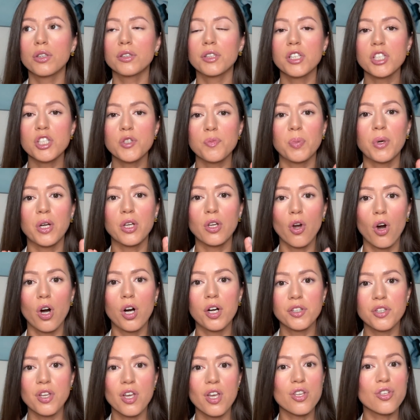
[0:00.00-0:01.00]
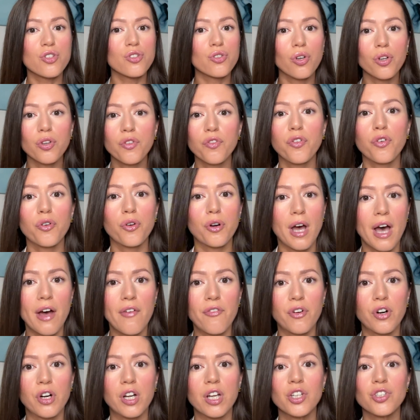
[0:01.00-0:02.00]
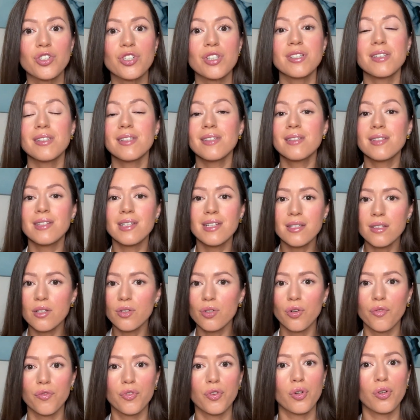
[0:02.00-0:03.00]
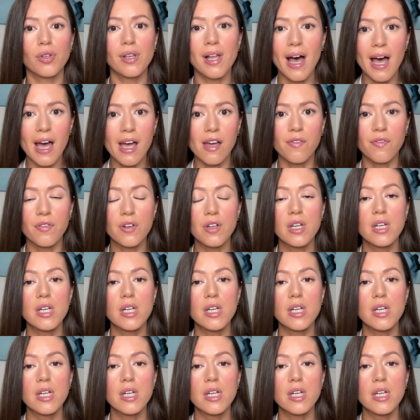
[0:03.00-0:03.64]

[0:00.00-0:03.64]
this priority is not forever. It's just a season of your life.